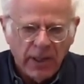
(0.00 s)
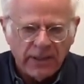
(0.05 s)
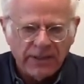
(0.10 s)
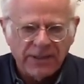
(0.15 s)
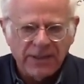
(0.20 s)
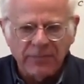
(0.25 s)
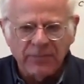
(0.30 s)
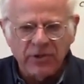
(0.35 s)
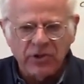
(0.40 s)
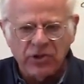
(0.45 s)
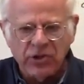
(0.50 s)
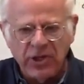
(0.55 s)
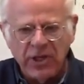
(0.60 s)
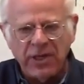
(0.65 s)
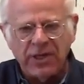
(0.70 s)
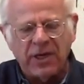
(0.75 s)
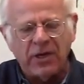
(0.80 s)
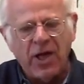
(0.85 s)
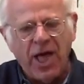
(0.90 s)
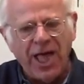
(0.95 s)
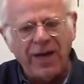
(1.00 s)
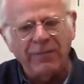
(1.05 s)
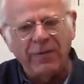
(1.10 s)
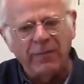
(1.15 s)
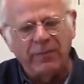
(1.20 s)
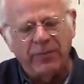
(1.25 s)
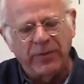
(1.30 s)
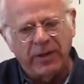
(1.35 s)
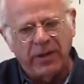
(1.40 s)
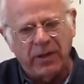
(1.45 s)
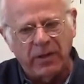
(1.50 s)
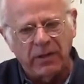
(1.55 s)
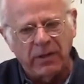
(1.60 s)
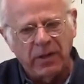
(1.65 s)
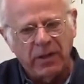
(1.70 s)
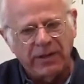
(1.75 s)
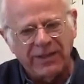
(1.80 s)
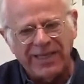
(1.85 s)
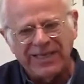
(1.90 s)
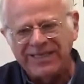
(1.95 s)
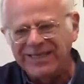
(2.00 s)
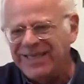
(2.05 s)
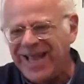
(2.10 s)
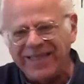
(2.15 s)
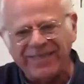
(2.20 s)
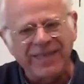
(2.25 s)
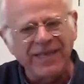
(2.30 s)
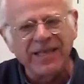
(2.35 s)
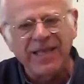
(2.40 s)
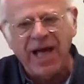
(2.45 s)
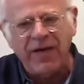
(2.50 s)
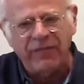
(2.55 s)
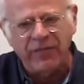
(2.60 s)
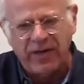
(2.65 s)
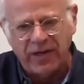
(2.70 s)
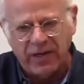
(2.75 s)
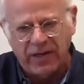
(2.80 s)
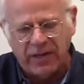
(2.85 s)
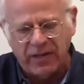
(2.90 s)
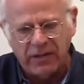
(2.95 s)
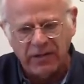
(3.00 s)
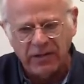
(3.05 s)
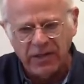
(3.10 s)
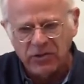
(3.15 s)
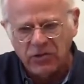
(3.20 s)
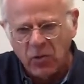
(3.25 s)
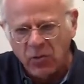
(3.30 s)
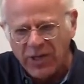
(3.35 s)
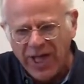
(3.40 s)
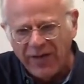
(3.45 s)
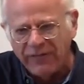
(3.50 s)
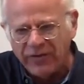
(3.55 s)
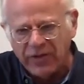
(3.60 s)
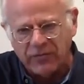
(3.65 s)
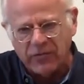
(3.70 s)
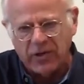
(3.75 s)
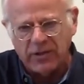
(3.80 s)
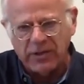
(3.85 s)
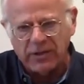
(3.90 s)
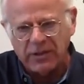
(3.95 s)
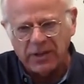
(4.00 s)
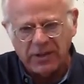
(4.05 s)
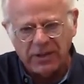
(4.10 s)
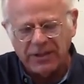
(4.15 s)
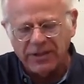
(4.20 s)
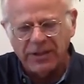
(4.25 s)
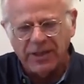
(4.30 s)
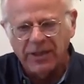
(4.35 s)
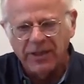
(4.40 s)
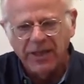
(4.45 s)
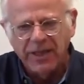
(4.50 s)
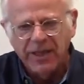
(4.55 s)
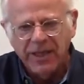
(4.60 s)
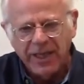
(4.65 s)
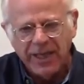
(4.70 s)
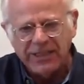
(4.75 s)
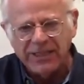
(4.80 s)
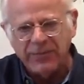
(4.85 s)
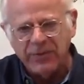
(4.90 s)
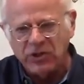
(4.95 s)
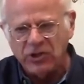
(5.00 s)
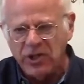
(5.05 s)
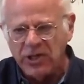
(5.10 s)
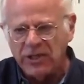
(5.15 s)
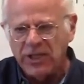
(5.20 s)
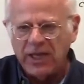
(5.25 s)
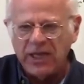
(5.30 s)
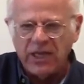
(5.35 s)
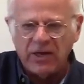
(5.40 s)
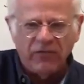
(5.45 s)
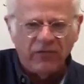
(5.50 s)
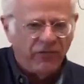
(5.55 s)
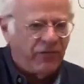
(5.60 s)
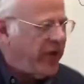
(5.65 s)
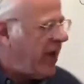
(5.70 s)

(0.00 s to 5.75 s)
It's the machine, an automobile, that's nothing governing it. There's no governor on it. It's a machine that can